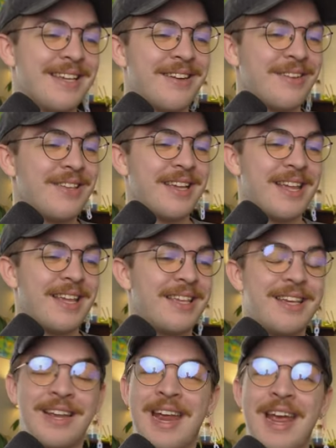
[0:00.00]
you know, you,
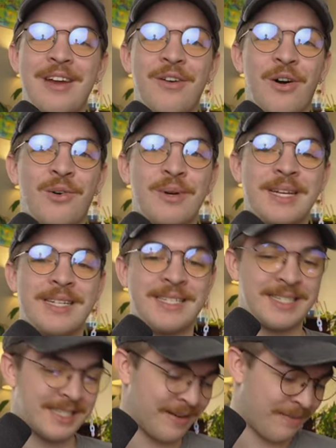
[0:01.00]
you can't
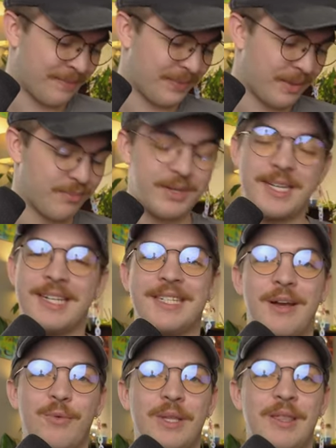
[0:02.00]
always predict
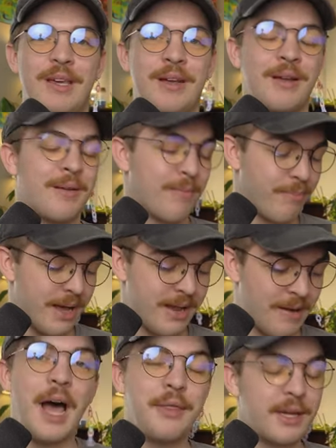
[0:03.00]
everything,
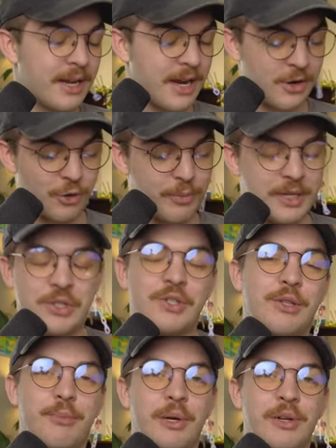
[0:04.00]
but I think I got cool pictures of
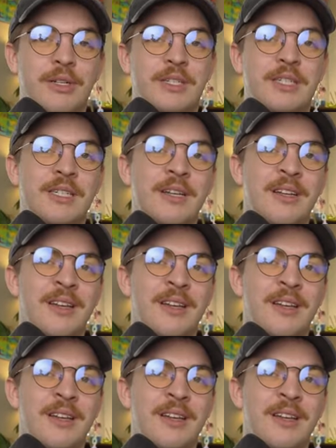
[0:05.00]
the birds